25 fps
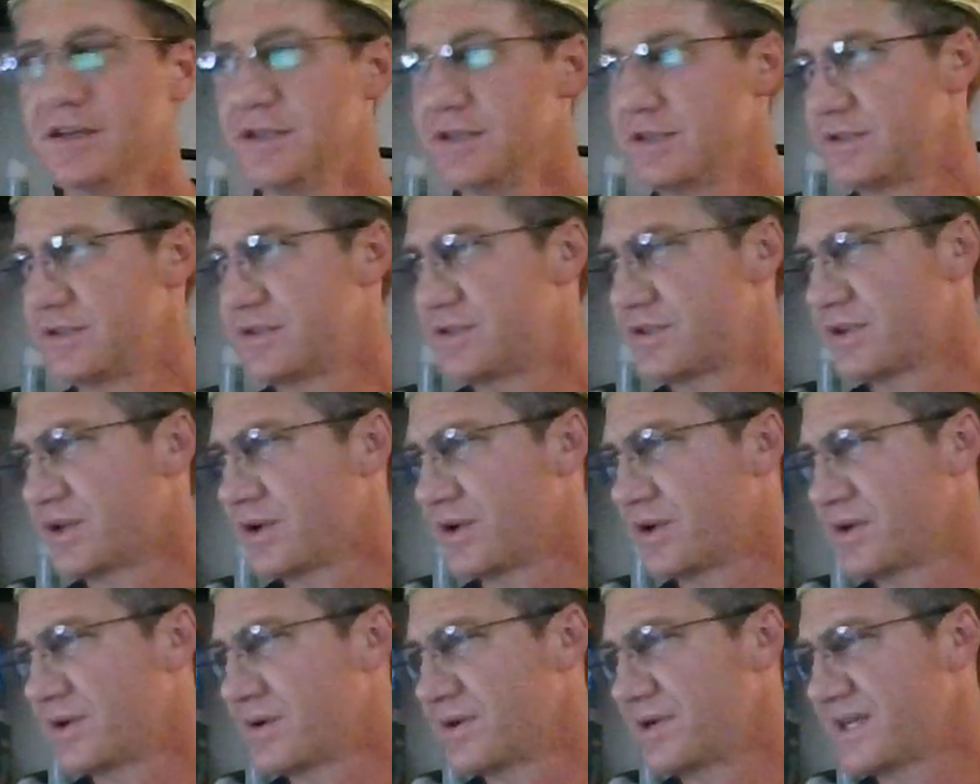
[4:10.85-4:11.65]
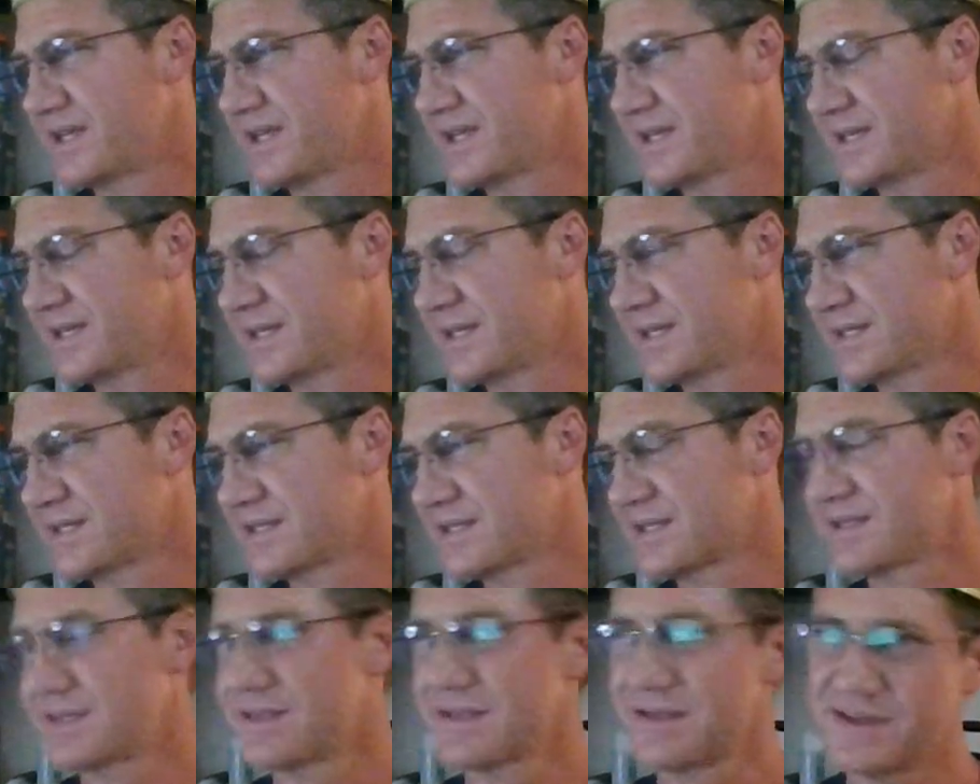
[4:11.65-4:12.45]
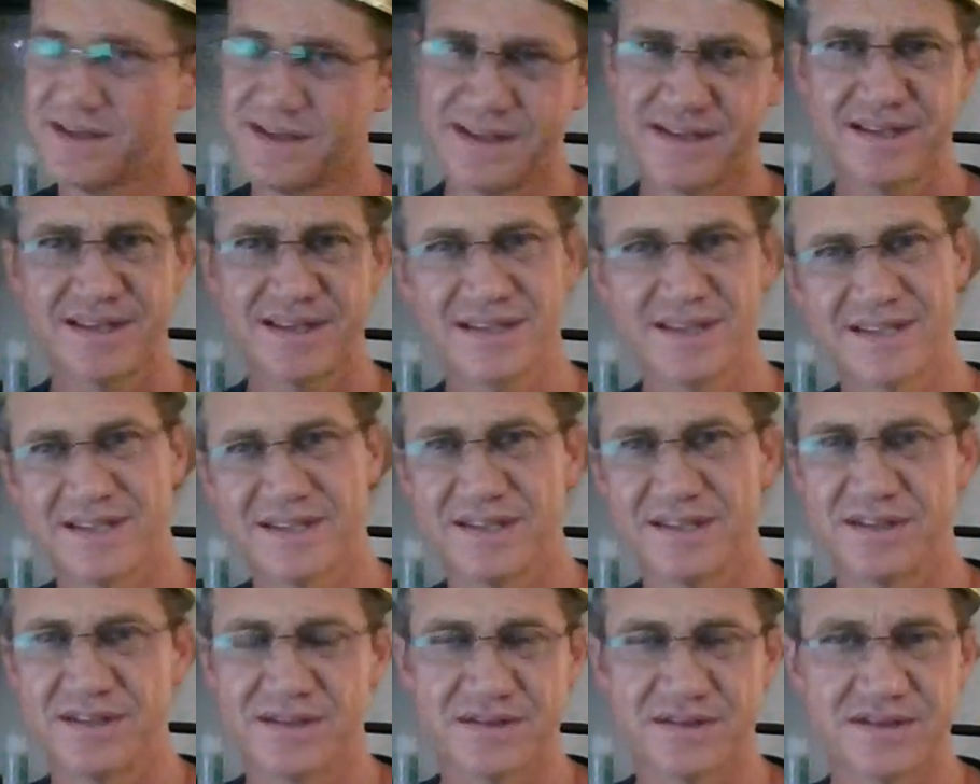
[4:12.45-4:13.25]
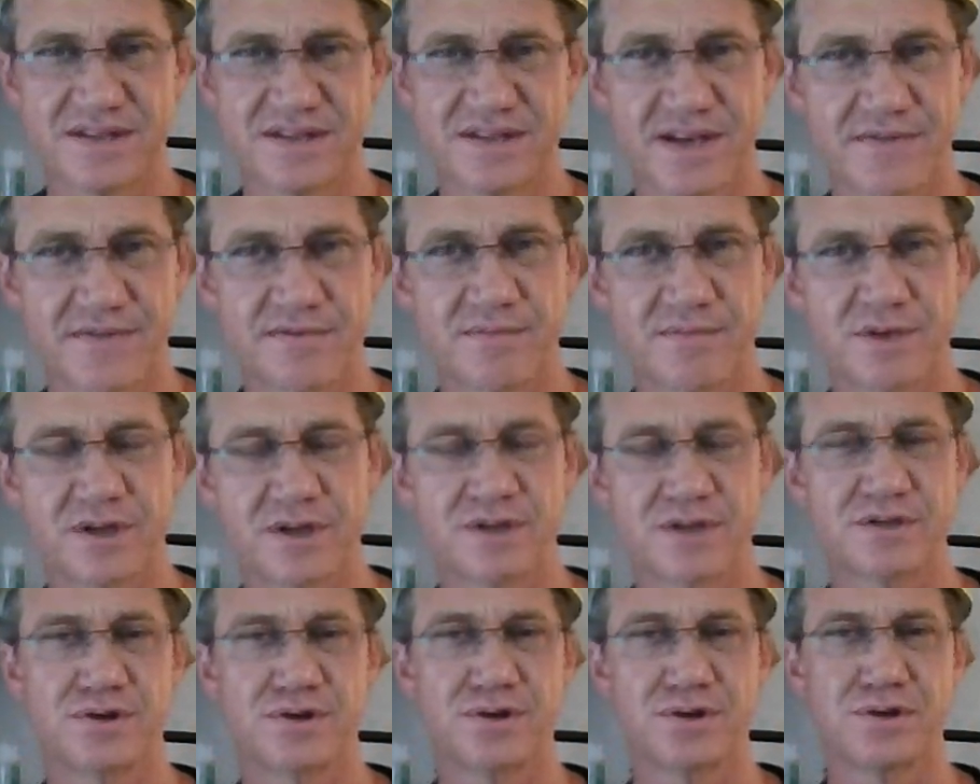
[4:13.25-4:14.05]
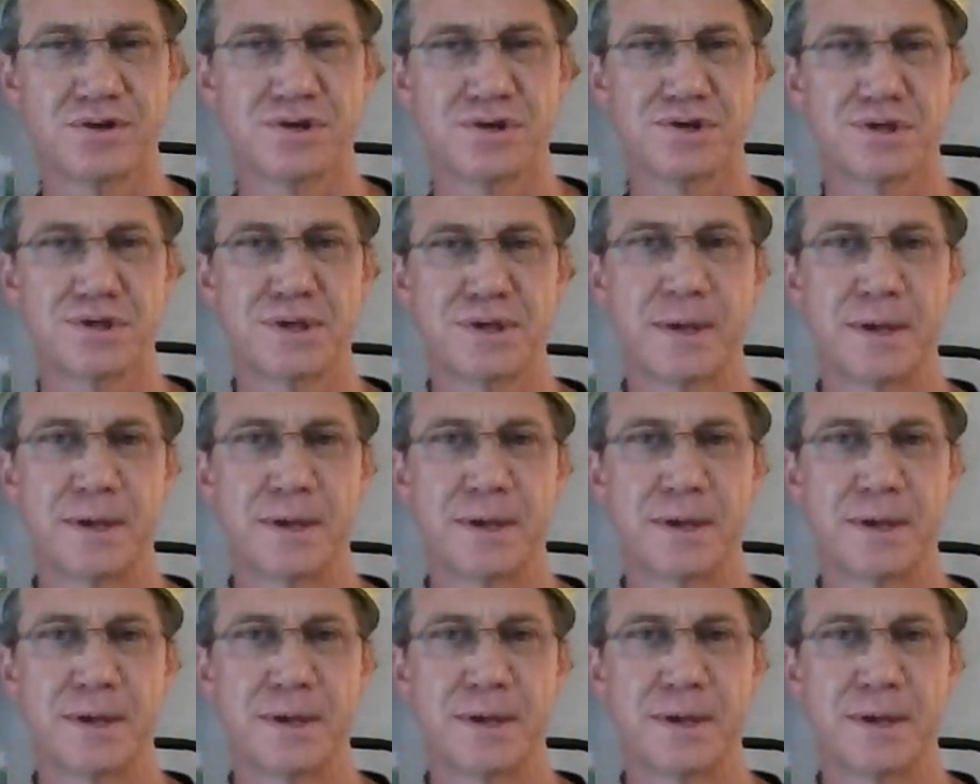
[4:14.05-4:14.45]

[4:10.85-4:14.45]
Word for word: So it is, uh, you know, seven months old.